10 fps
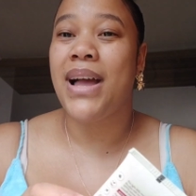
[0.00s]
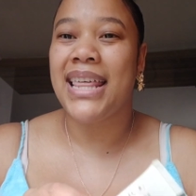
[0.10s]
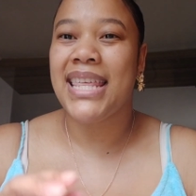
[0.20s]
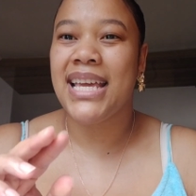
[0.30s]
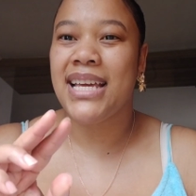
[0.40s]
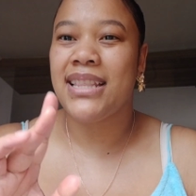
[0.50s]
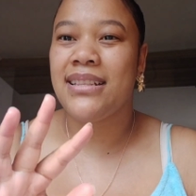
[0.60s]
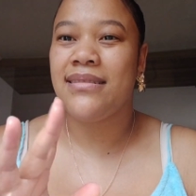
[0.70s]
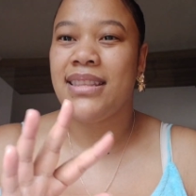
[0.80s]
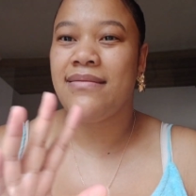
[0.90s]
I think
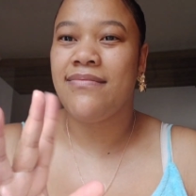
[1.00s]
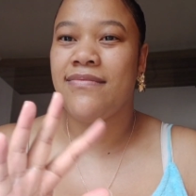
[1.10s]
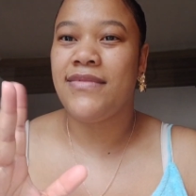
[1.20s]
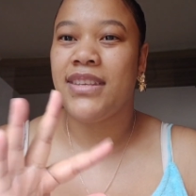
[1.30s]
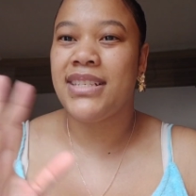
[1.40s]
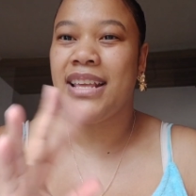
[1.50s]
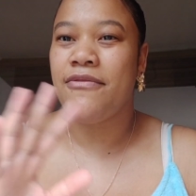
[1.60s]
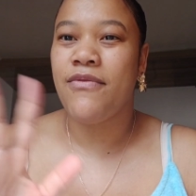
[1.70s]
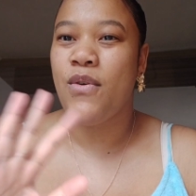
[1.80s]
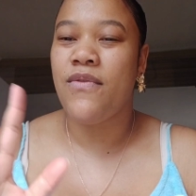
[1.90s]
say
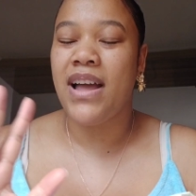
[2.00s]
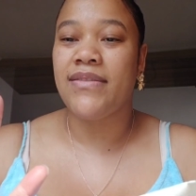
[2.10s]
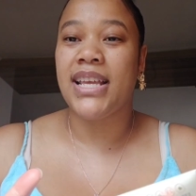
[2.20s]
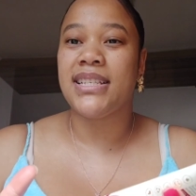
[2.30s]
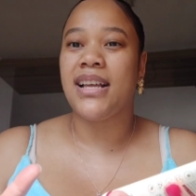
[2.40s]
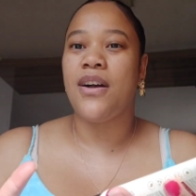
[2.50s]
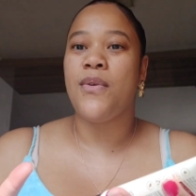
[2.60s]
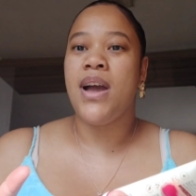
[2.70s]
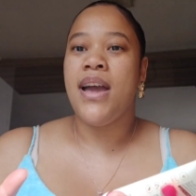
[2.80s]
four five days ago